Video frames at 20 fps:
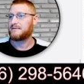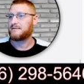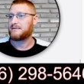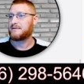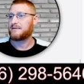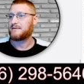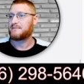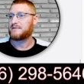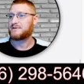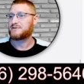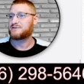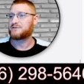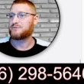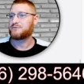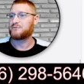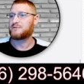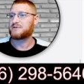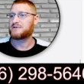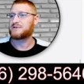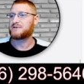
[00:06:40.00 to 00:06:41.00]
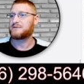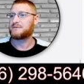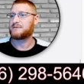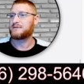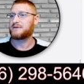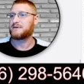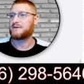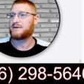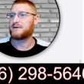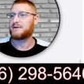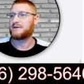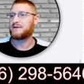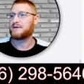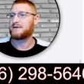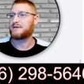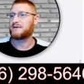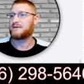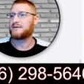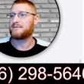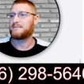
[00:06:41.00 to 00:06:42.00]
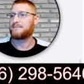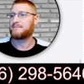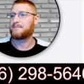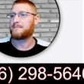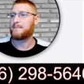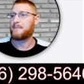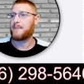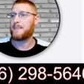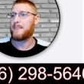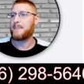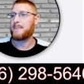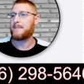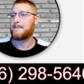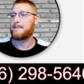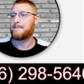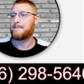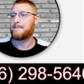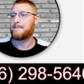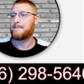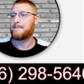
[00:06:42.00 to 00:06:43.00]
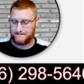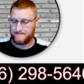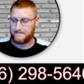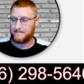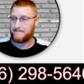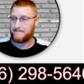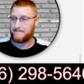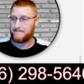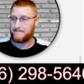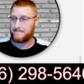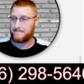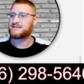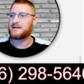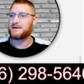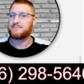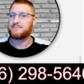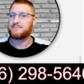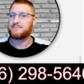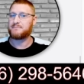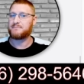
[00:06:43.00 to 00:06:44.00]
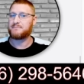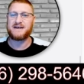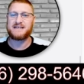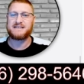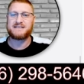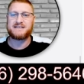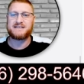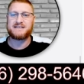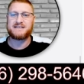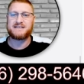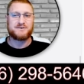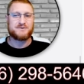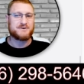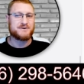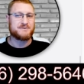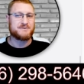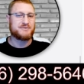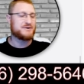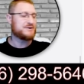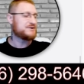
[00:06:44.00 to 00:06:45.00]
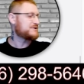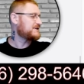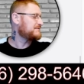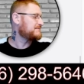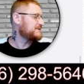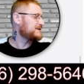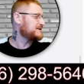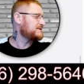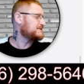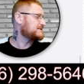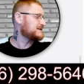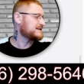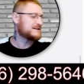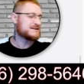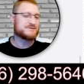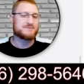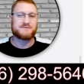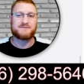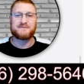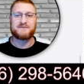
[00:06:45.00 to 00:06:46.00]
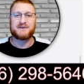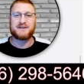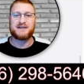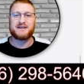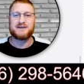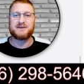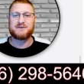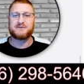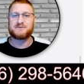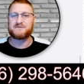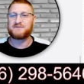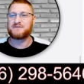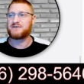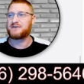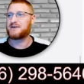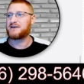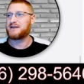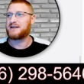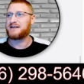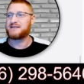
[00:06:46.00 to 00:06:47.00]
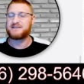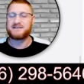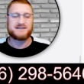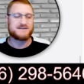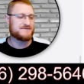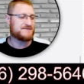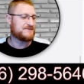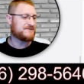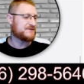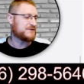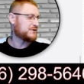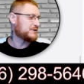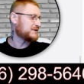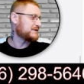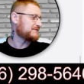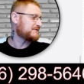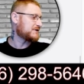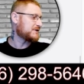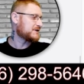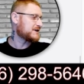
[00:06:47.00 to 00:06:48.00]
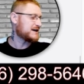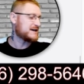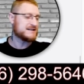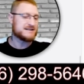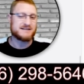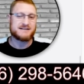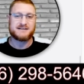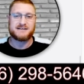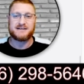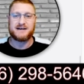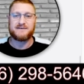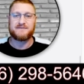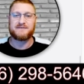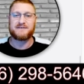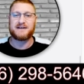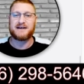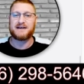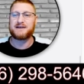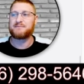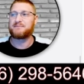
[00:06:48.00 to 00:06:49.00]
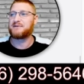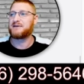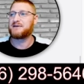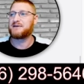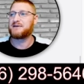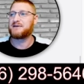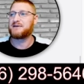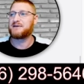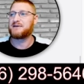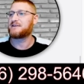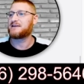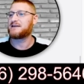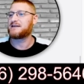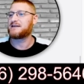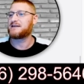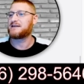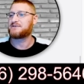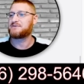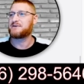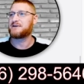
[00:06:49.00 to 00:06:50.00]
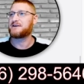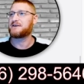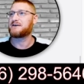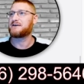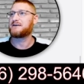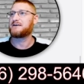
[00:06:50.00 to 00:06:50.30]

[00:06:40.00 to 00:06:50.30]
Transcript: I'm not sure what's going on here. Maybe it's time to invest in a new computer. I've been using this one for years and it's just full of all kinds of stuff, and that could be part of the issue here.